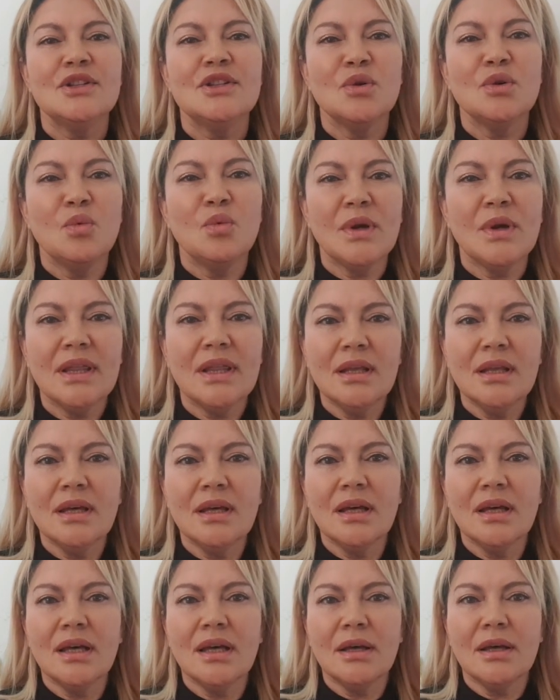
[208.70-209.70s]
So
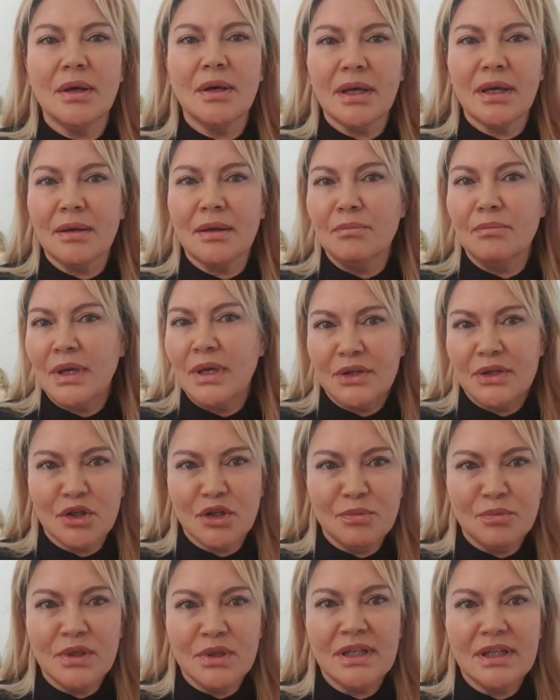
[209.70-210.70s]
whether
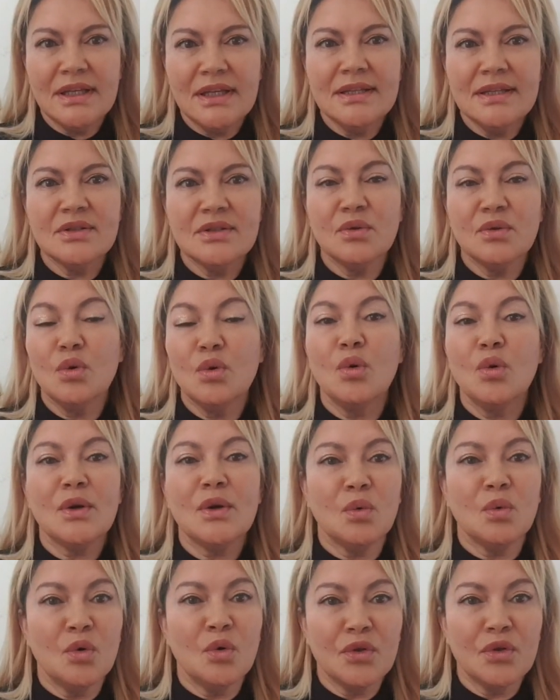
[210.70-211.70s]
Metro Police or
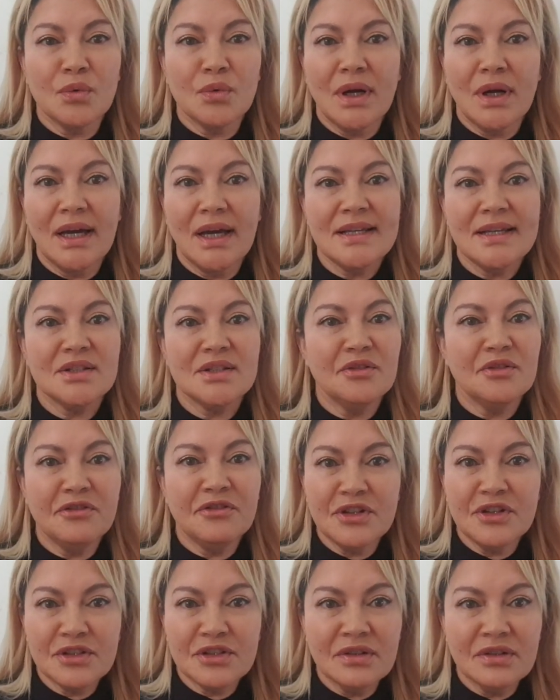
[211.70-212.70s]
an authorized
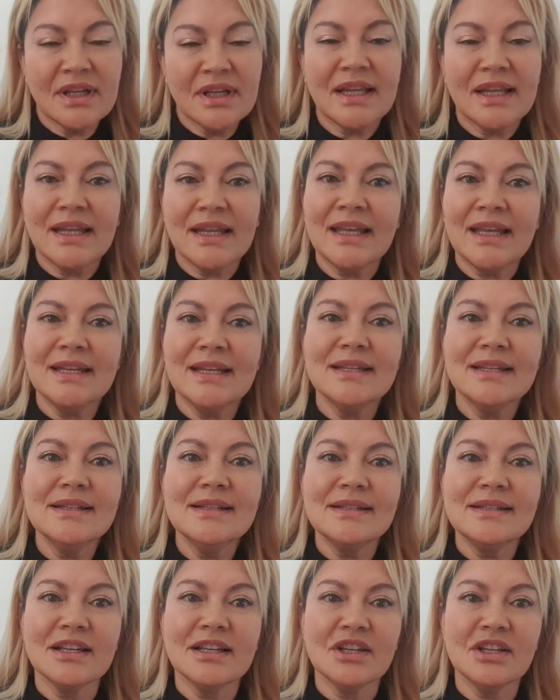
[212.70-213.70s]
official can enter,
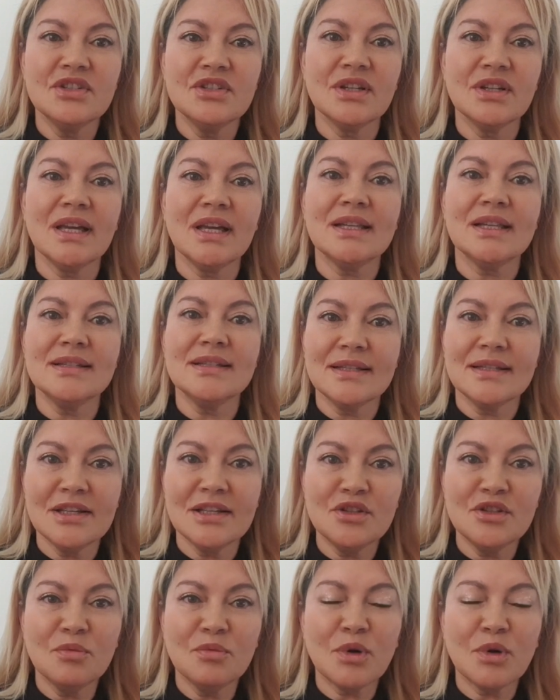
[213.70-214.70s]
search and
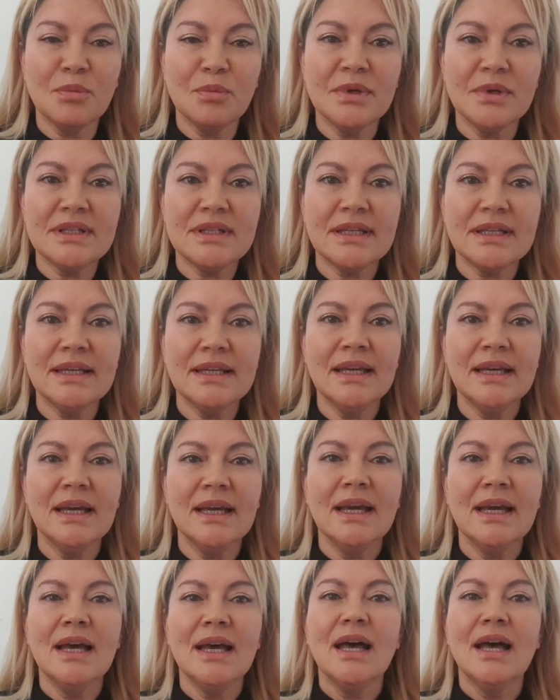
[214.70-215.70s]
seize your property,
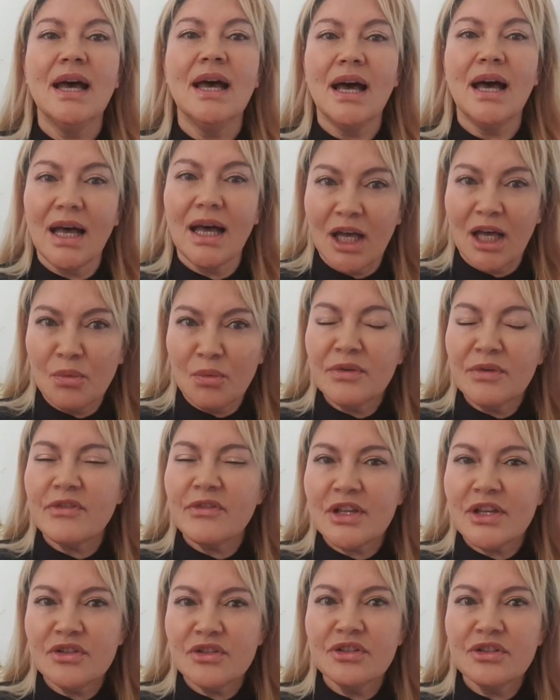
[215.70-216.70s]
I would
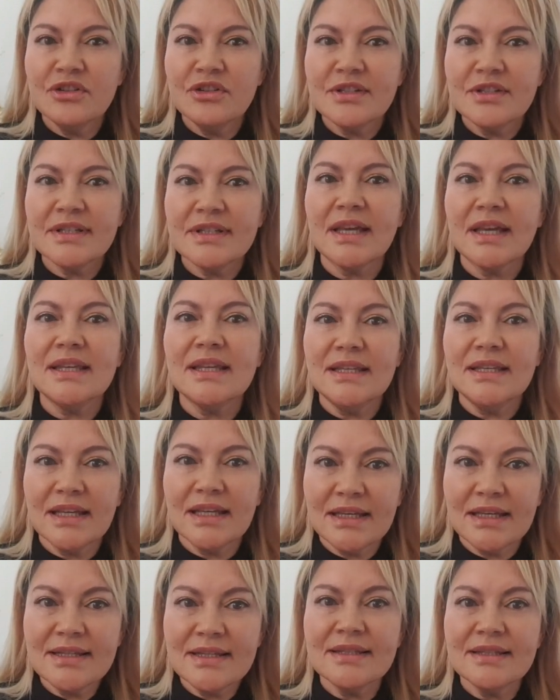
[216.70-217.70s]
venture to say
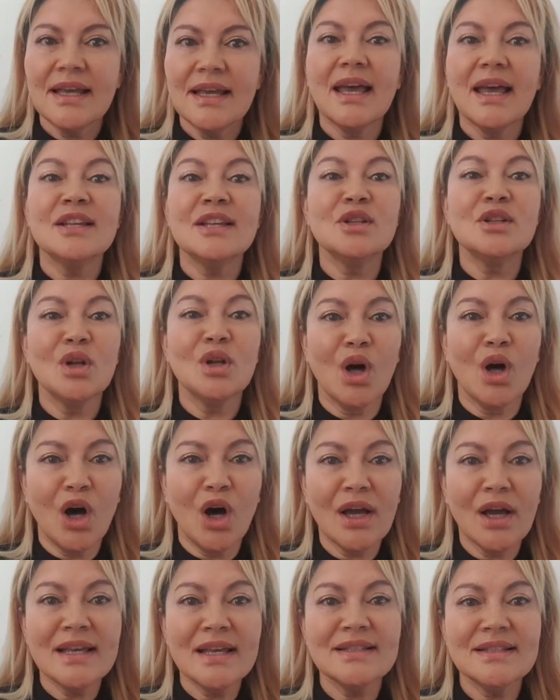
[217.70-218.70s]
yes, as
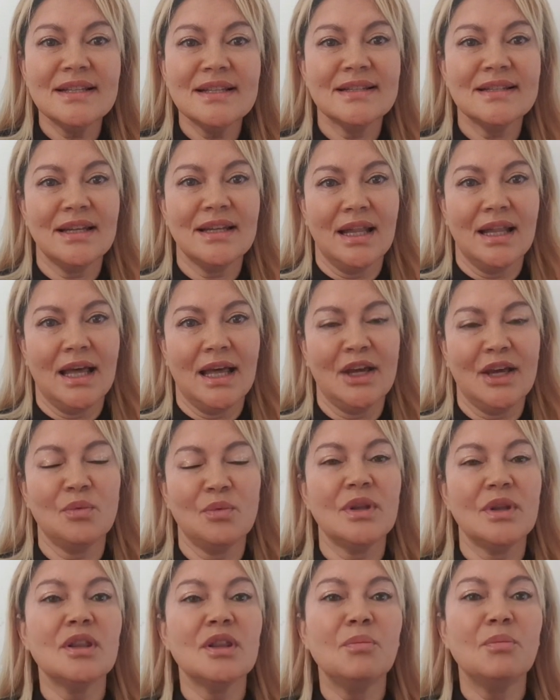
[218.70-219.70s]
long as it is in line
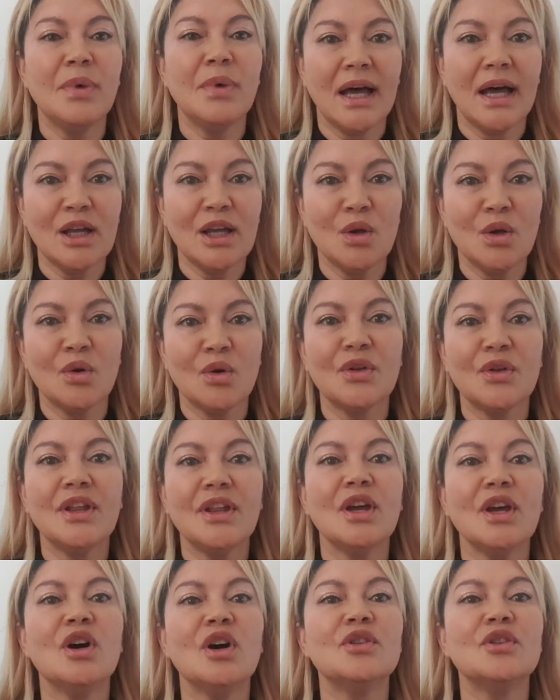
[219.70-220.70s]
with the bylaw
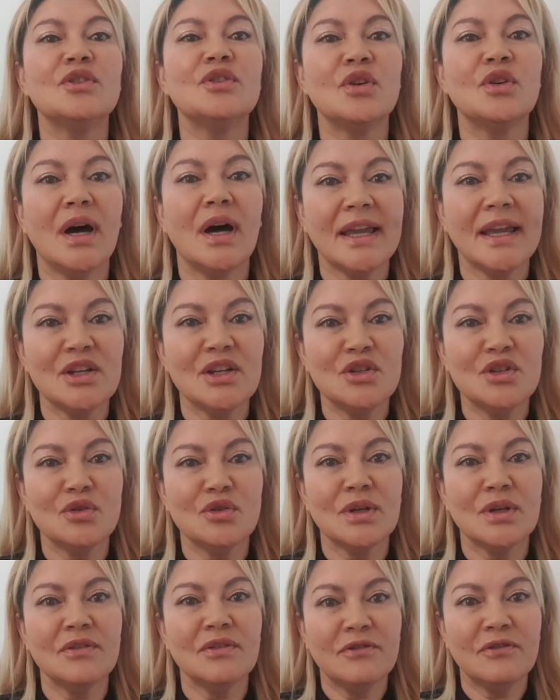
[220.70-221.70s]
they are trying
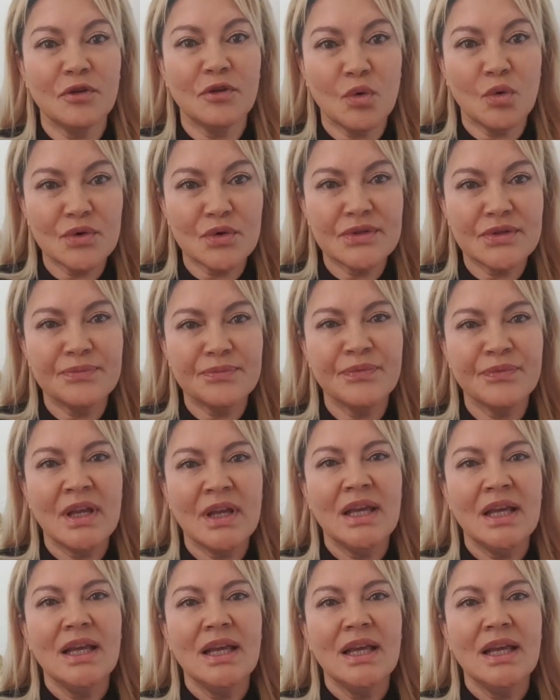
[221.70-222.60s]
to enforce.